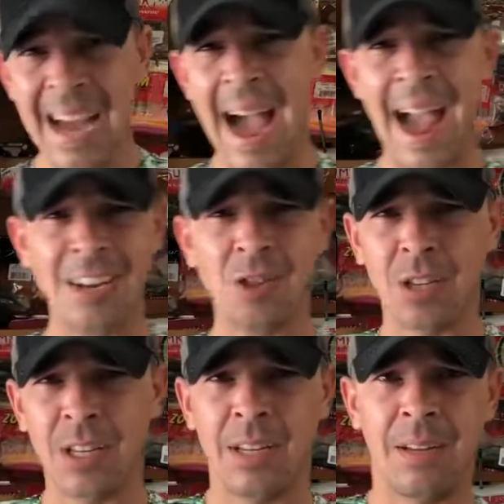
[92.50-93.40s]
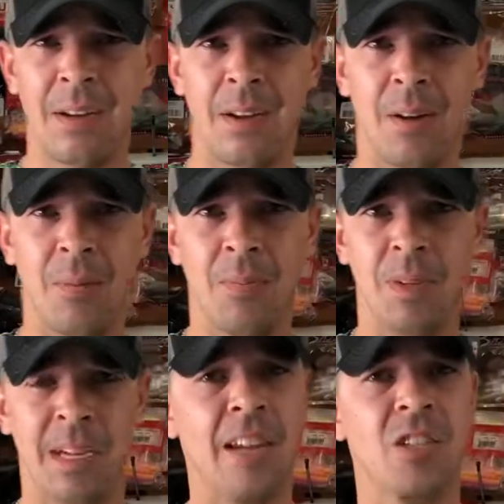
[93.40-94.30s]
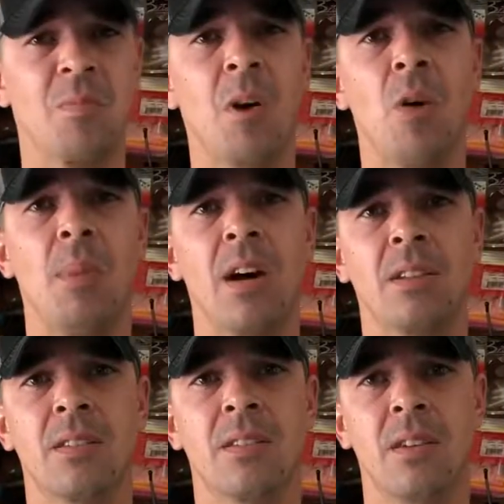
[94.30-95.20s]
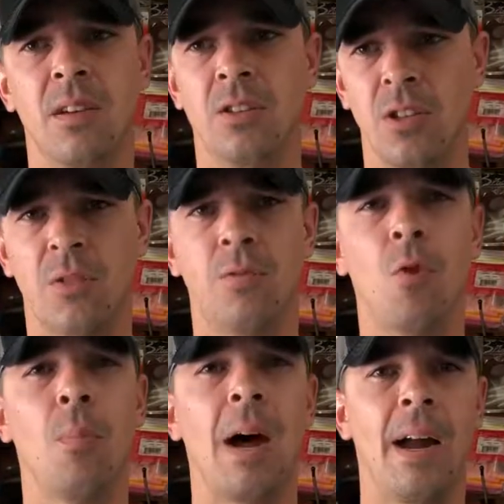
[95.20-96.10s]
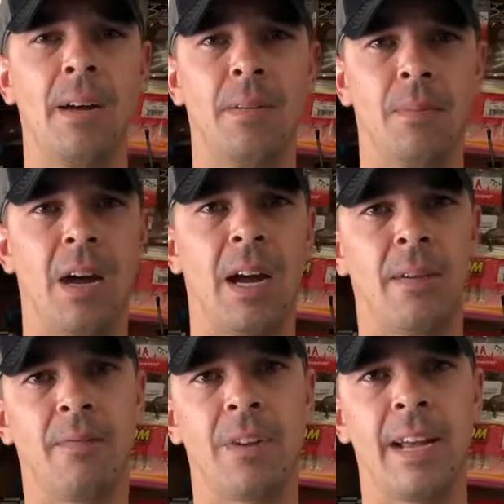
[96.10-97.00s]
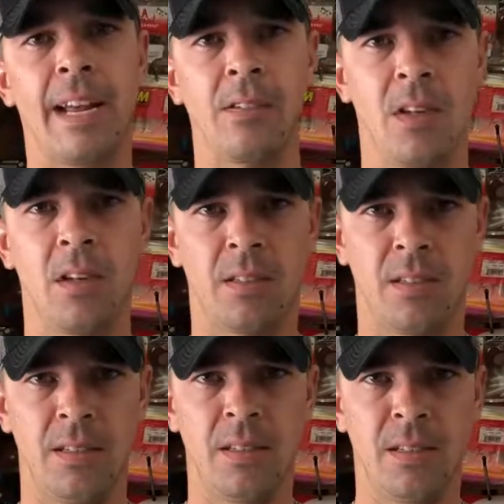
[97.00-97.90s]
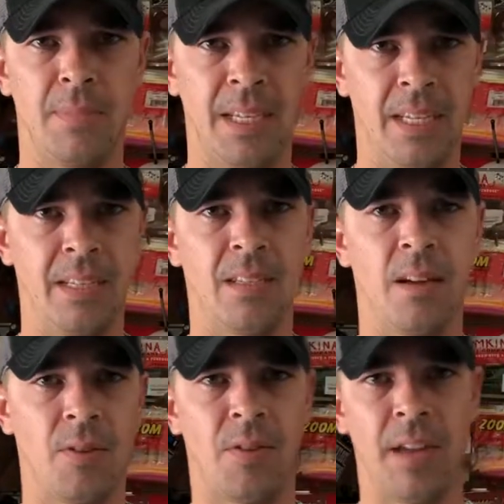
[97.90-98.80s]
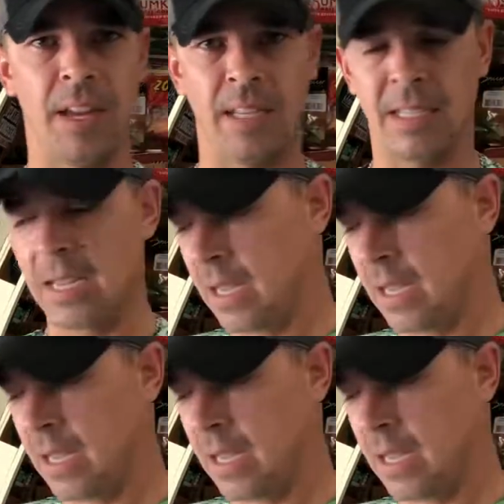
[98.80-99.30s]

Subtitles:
actually got a small box just for my flat out tungstens and beads and other things,